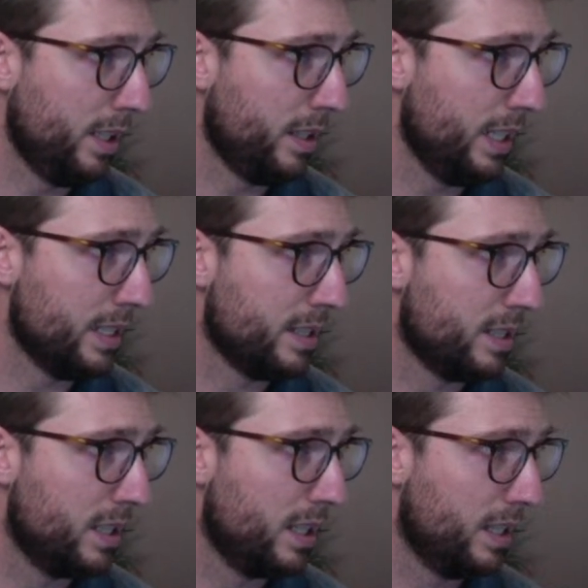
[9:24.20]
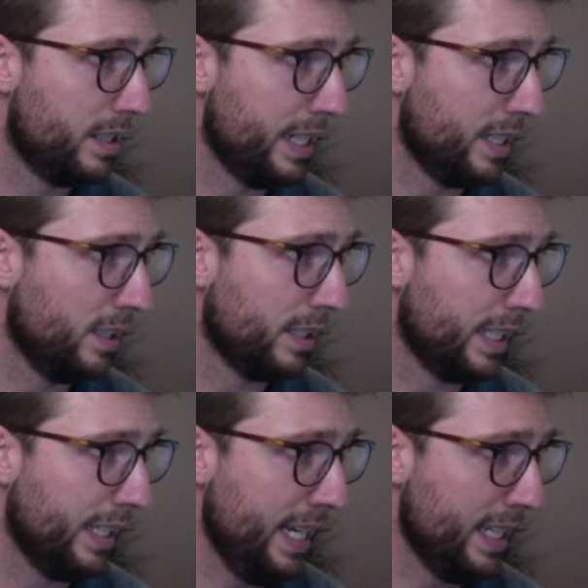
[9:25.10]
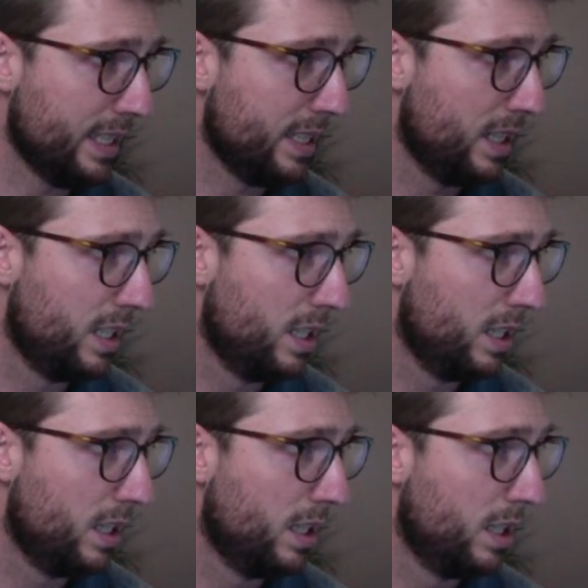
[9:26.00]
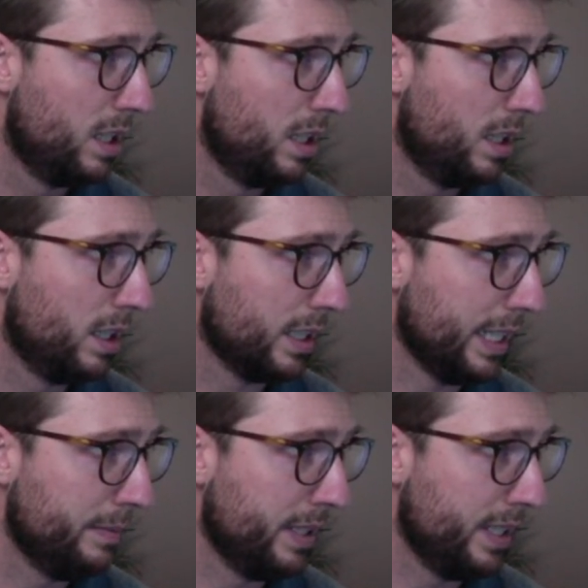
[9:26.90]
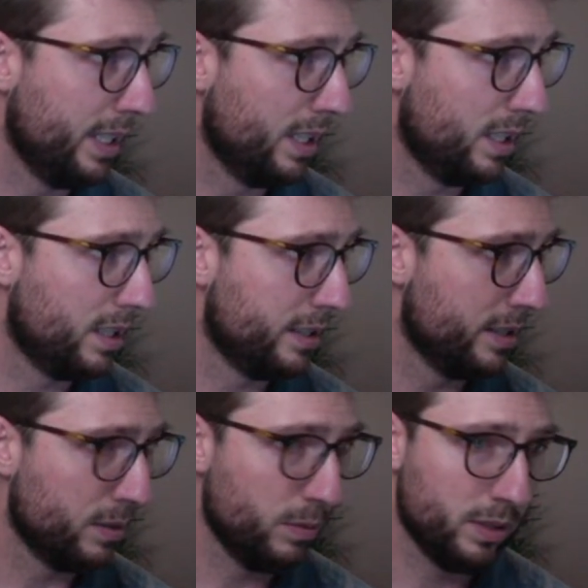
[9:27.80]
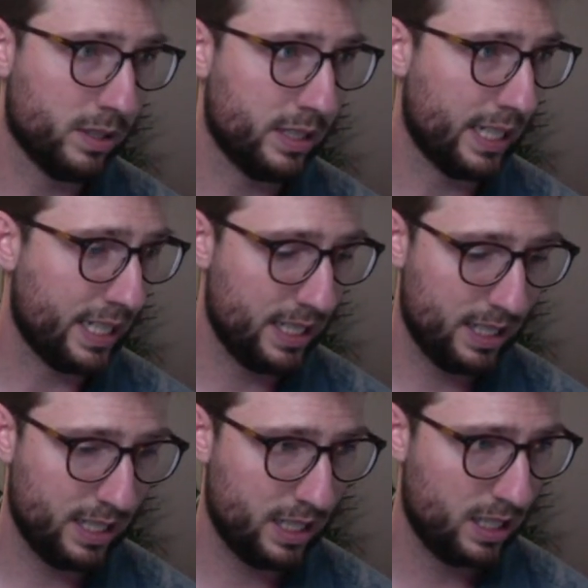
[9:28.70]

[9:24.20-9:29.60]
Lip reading: let's take a look at that. Give me just 1 second.